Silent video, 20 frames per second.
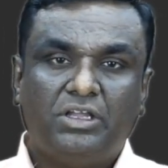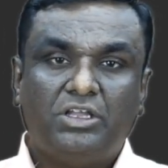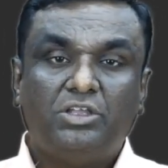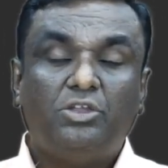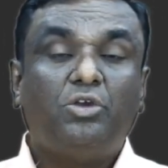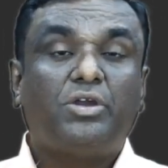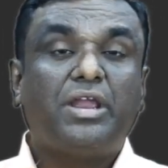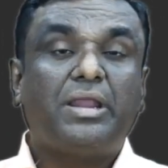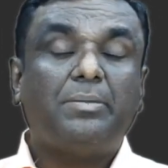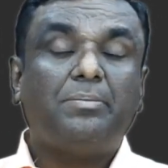
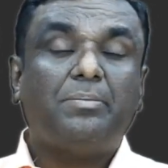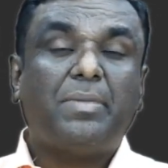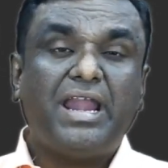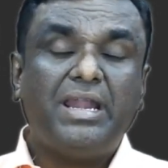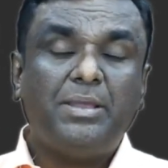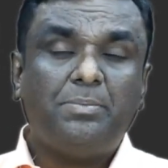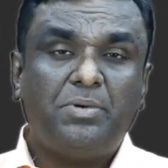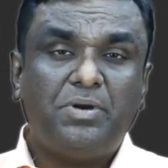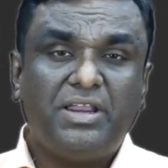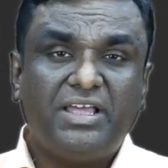You can
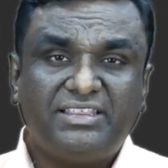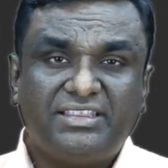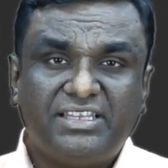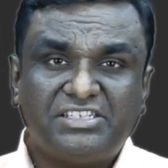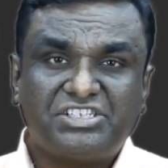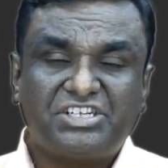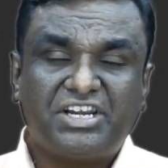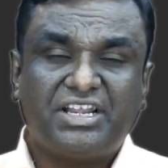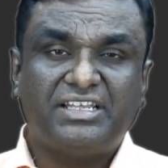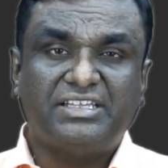manipulate the
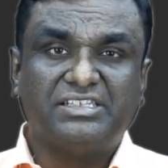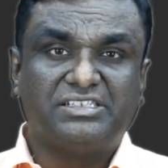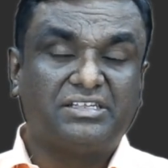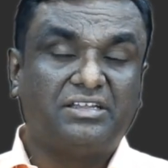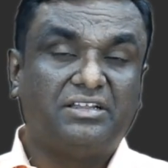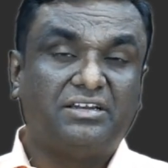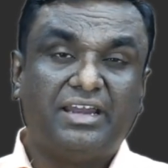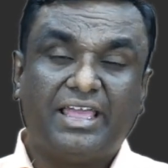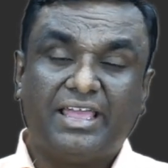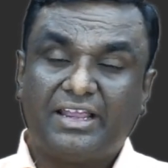strings
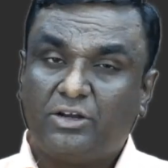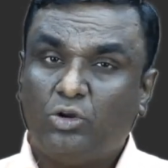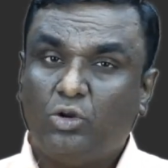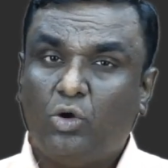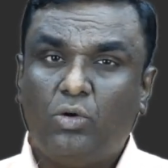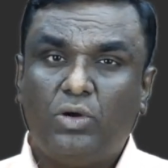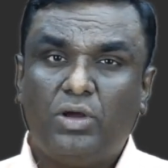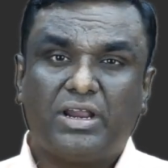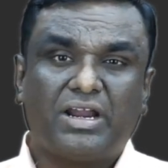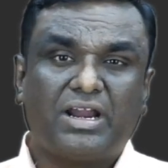like
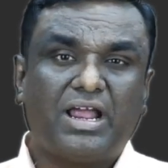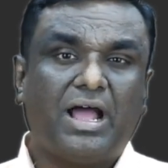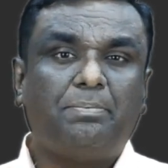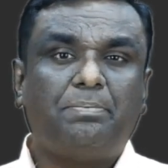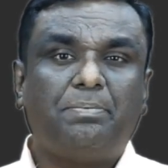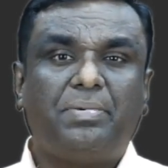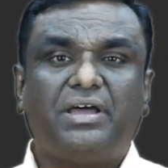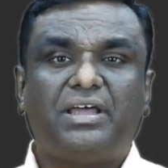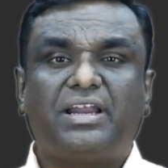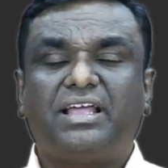lower,
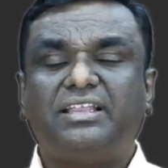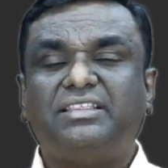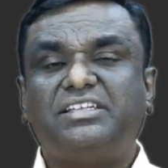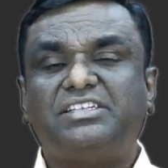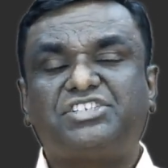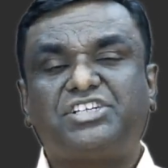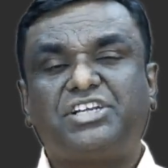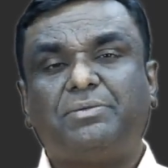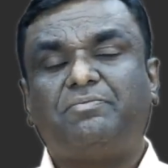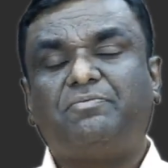upper, and the
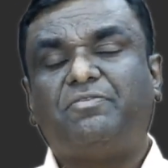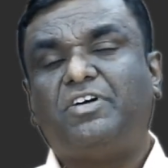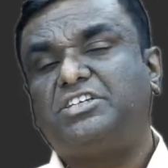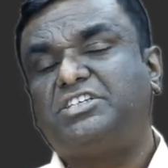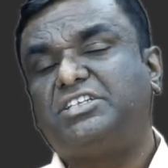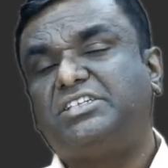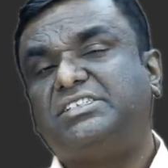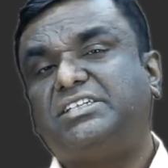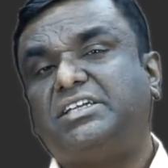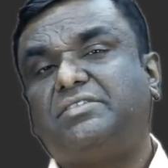strip
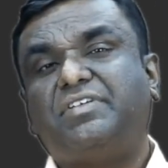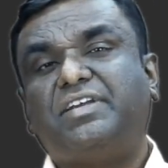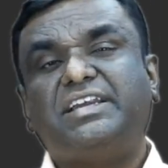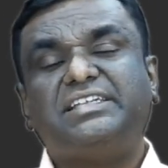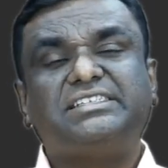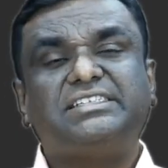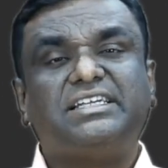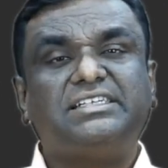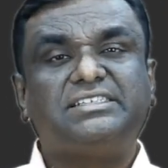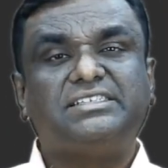functions that we
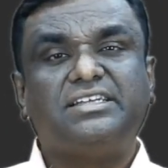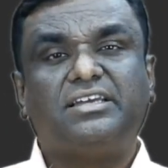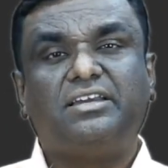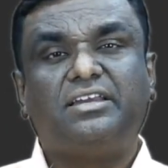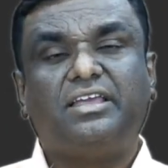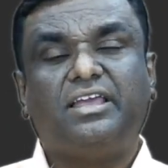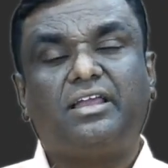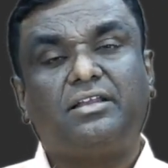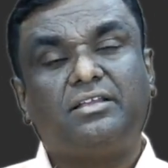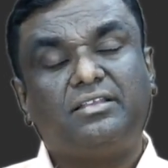discussed
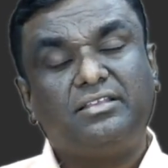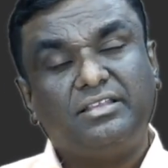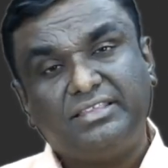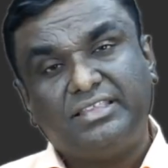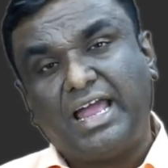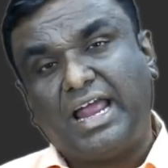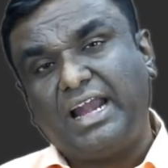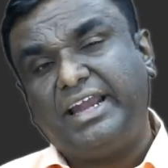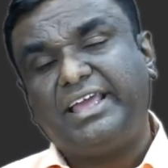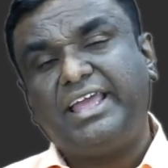earlier.
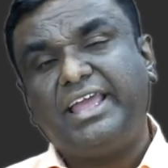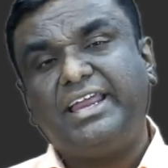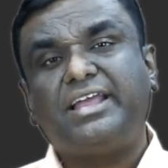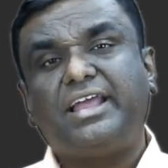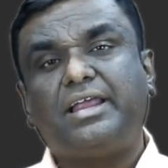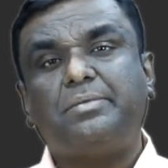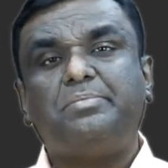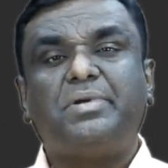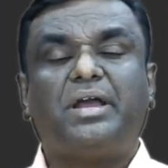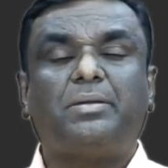That again
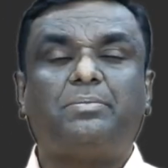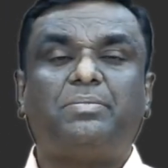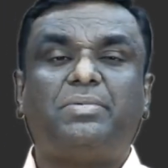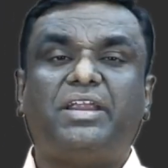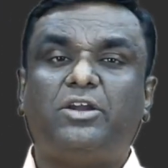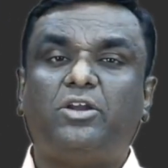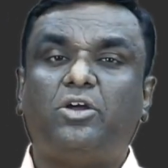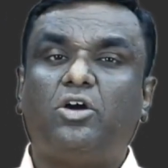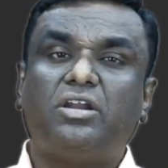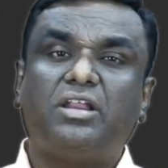can be
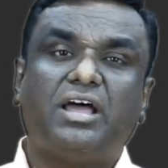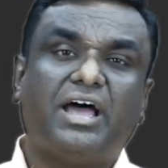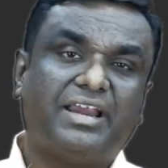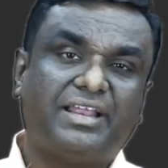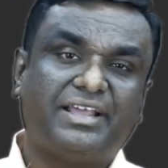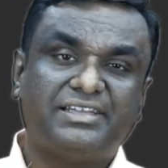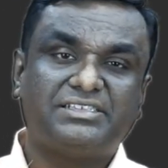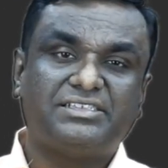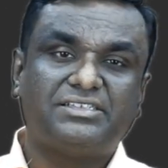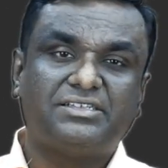applied on
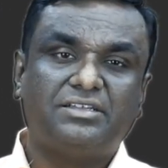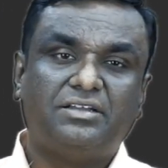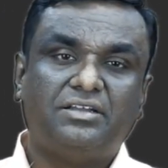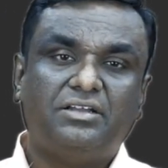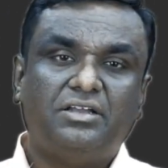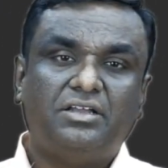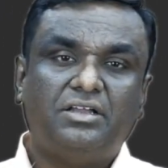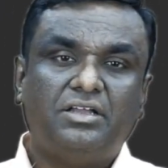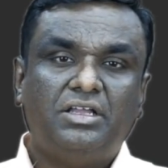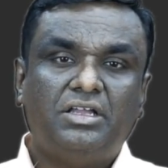arrays.
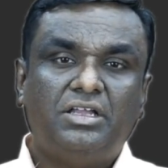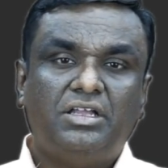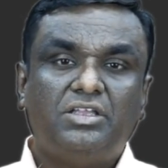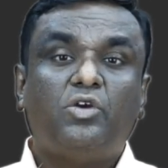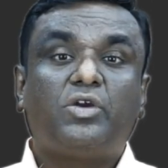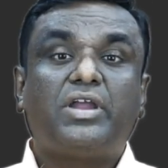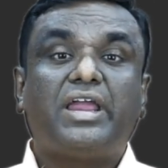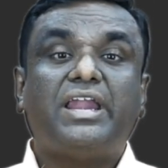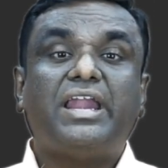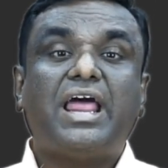
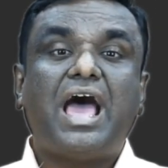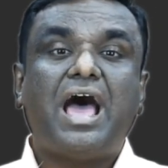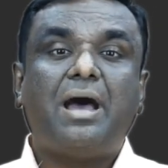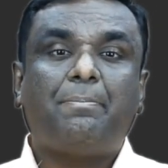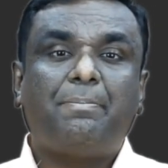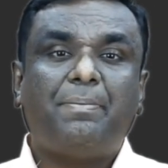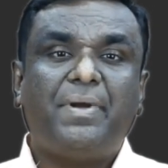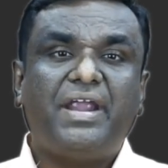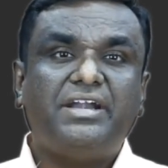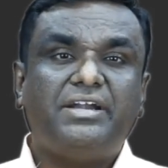You can
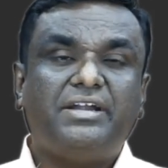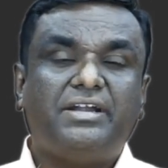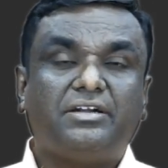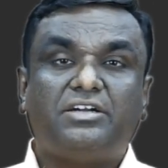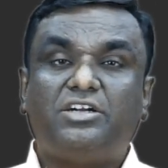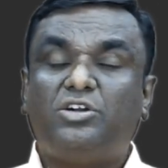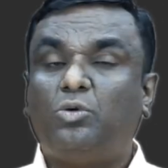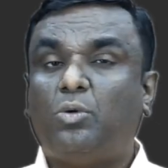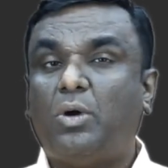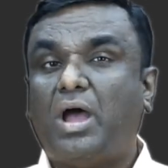append
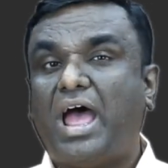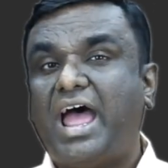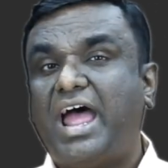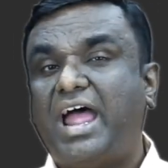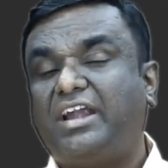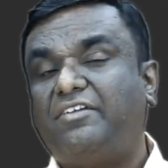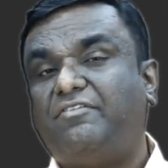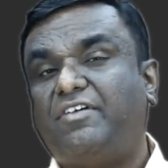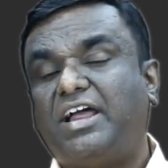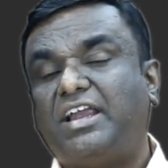to
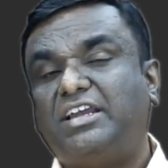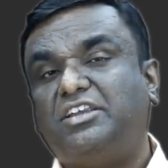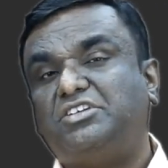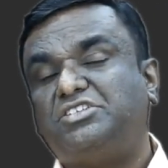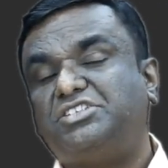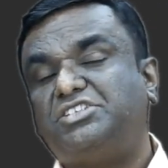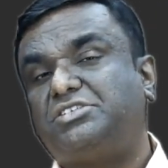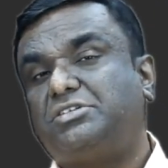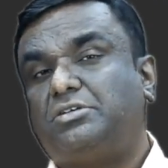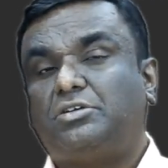add
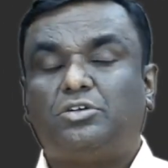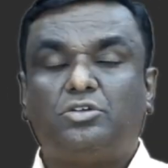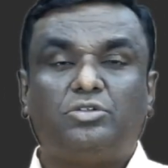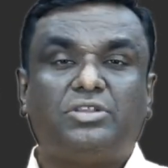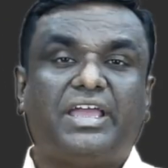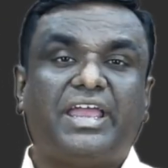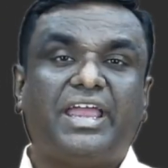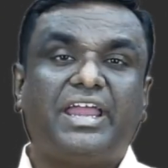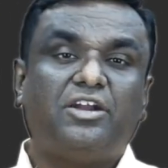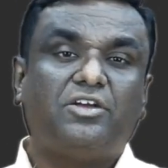values to
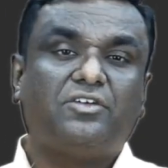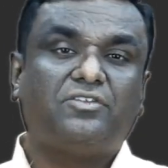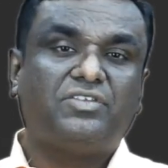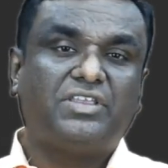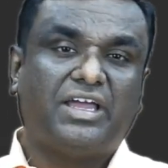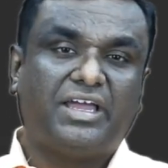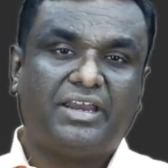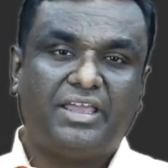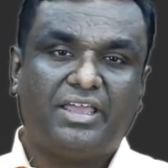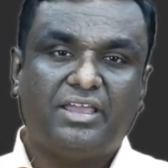the end of
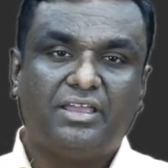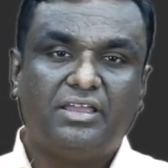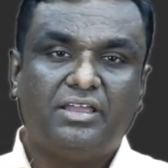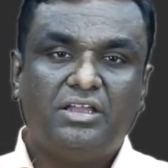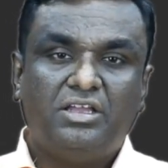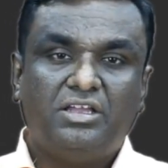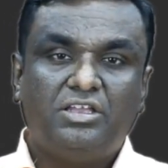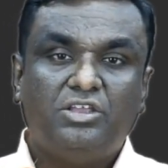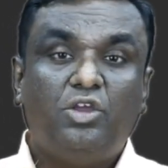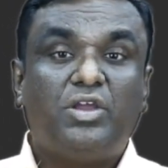the array.
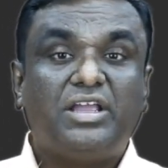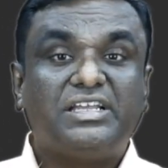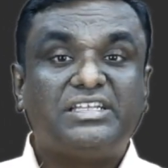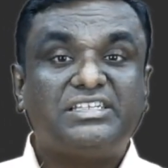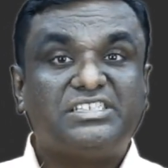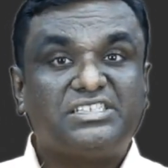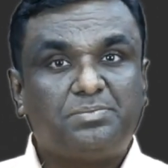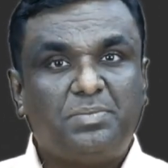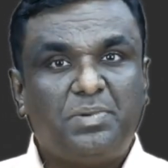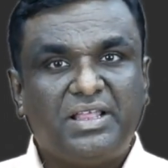You can
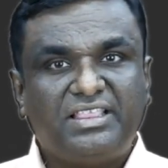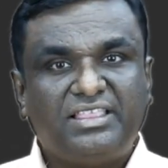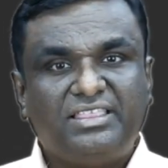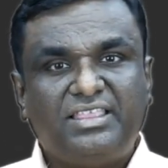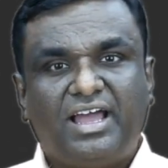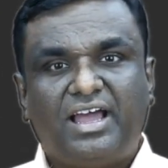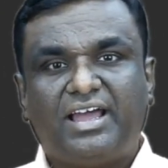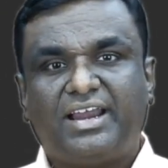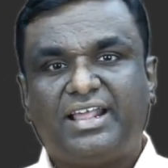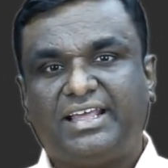split
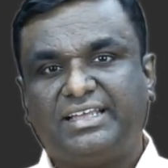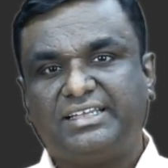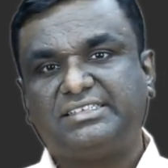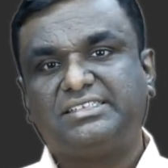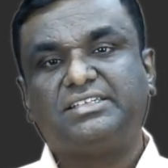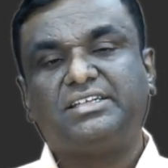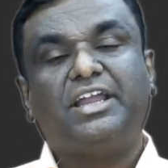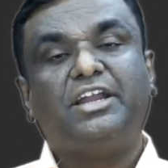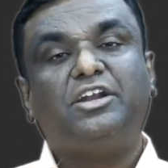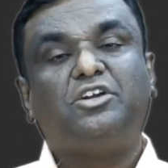the
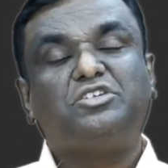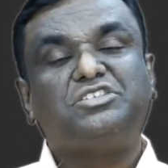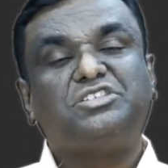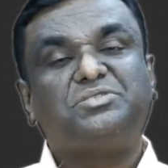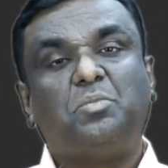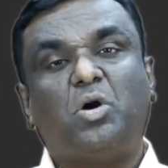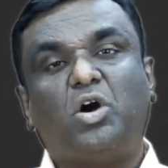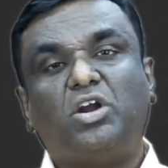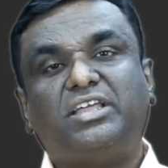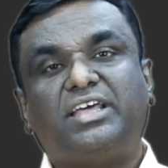arrays into
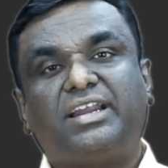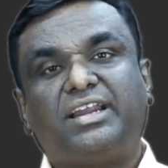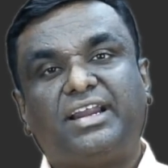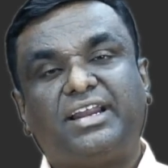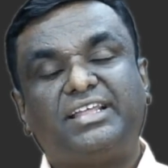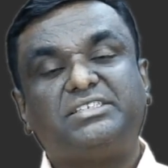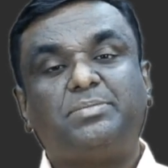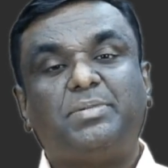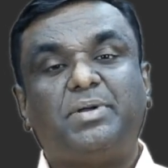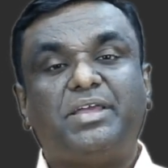smaller
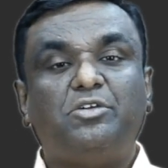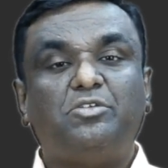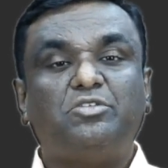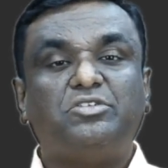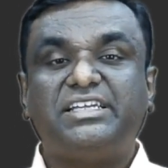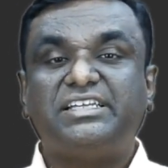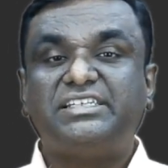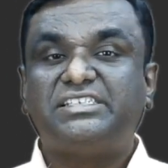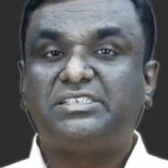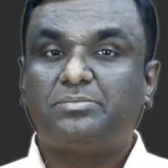arrays by
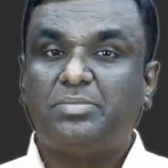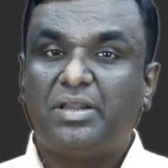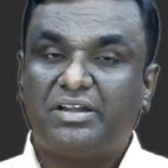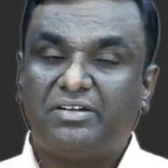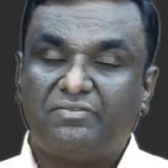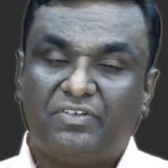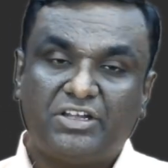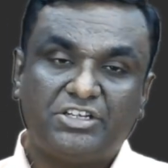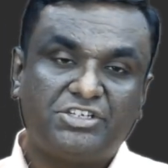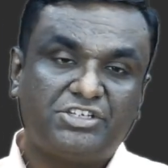using split
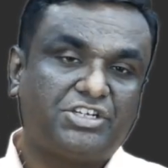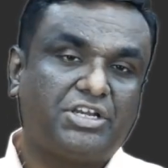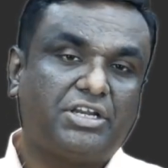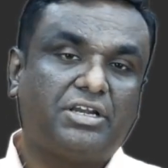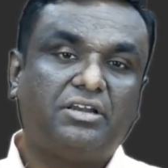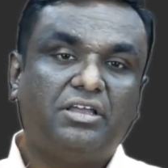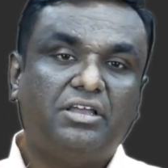function.